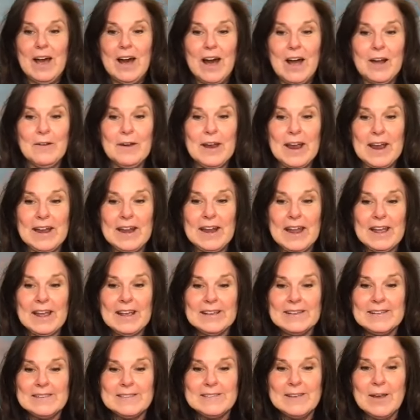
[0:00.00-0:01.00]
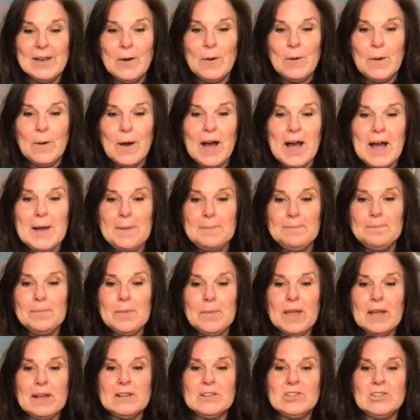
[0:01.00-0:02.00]
All right. So
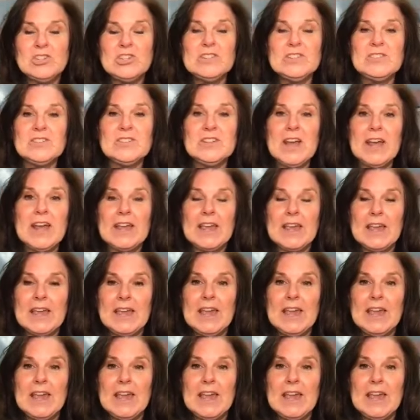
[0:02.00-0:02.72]
just like